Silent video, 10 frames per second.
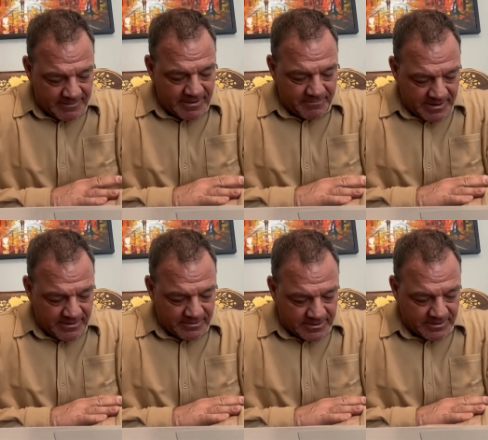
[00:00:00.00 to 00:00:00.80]
and I'm going to be
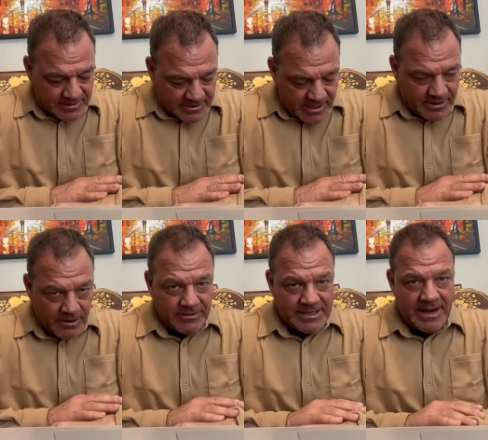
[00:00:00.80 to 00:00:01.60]
here until the sun
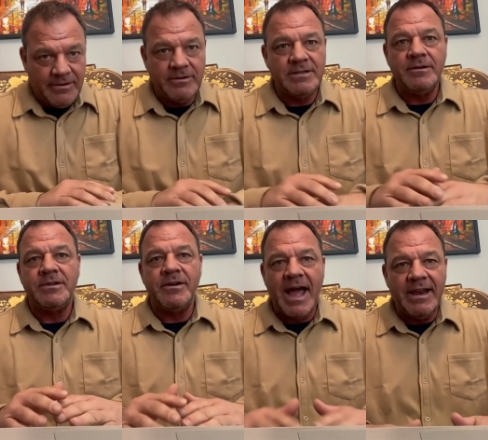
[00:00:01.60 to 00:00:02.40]
goes down.
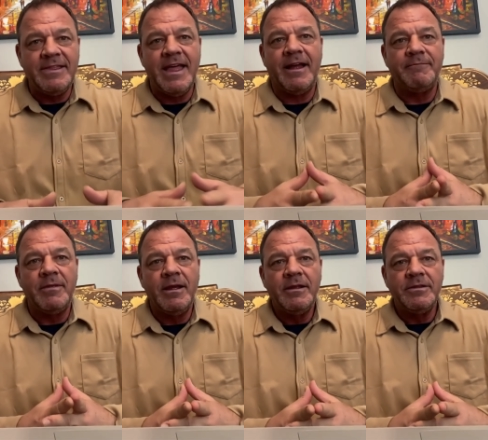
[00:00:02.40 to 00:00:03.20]
They're not in
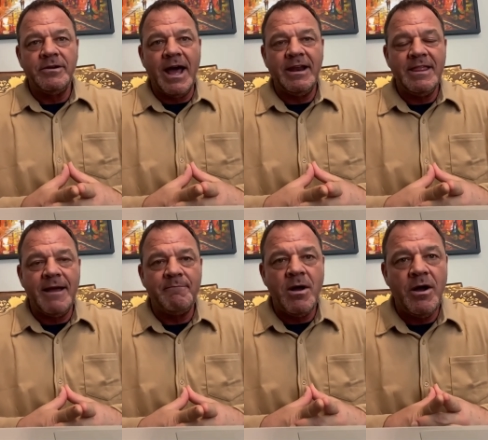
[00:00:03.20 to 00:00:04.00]

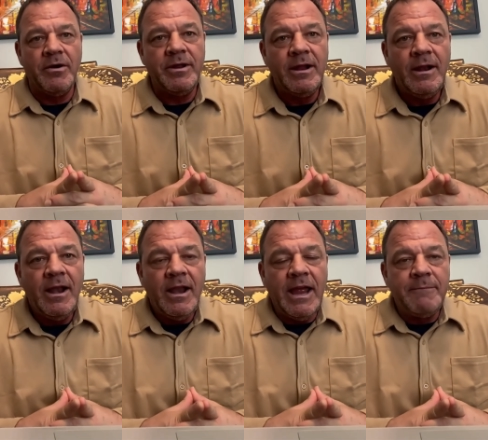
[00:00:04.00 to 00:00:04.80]
that mode.
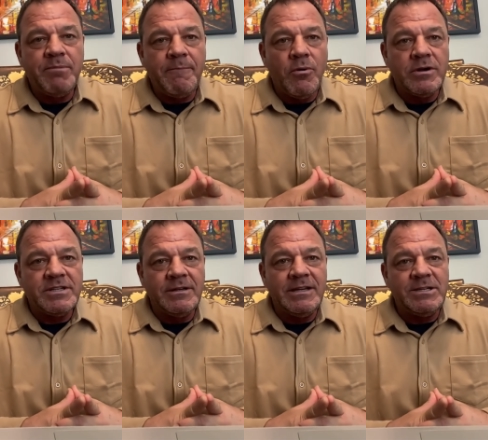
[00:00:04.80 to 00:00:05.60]
And
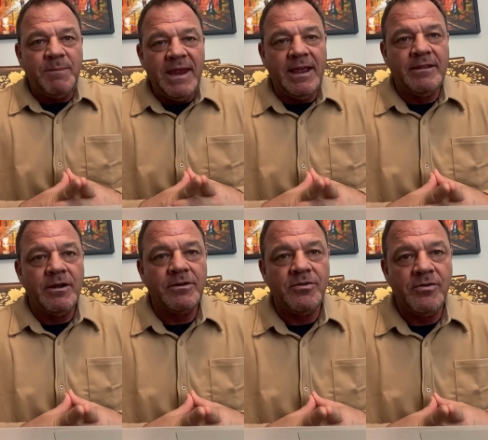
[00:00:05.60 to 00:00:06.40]
proportionally speaking,
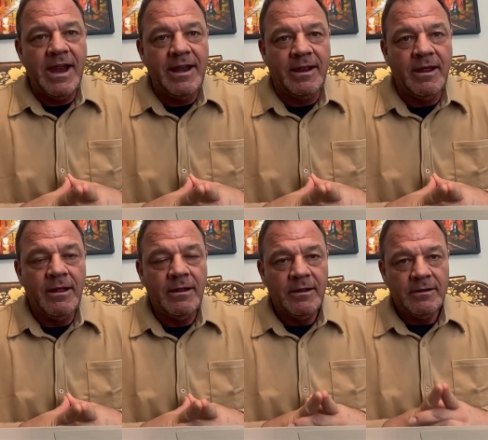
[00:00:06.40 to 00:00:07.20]
they're creating
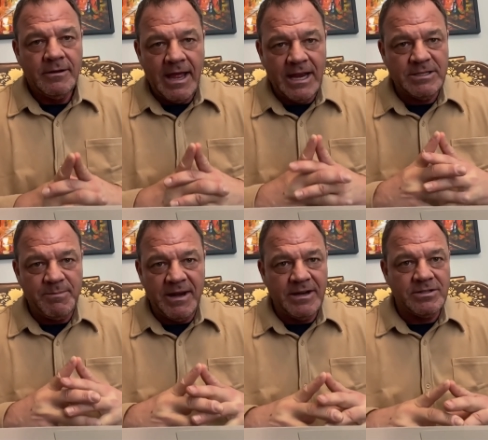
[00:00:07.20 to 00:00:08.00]

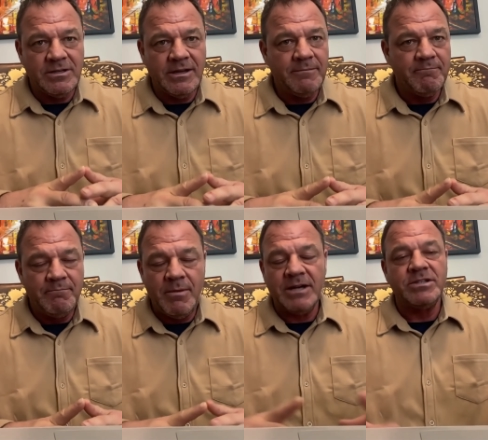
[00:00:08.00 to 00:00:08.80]
exponentially
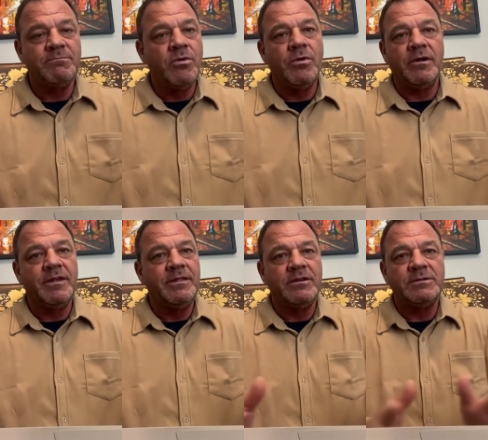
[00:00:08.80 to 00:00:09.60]
much more
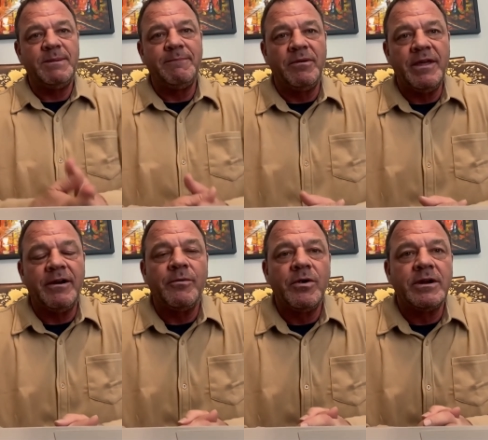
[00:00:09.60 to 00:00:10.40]
than those people
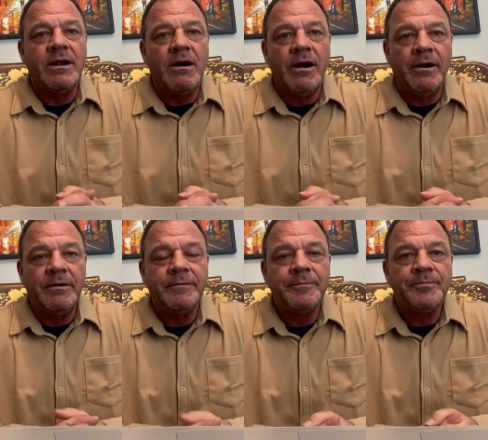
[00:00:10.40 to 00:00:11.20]
that are working hard.